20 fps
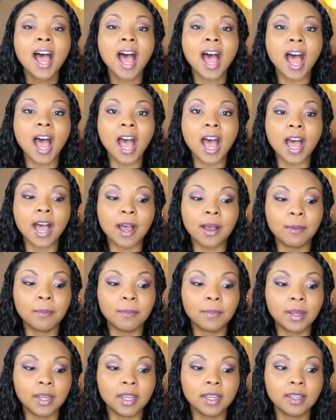
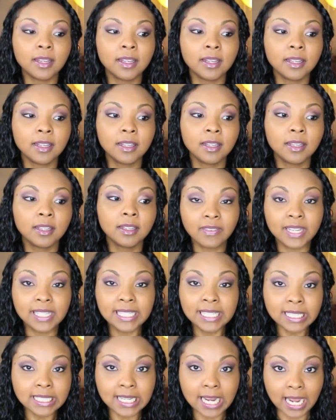If I
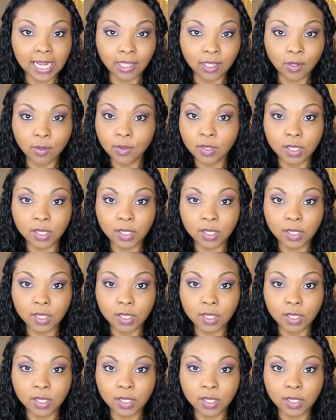didn't tag you,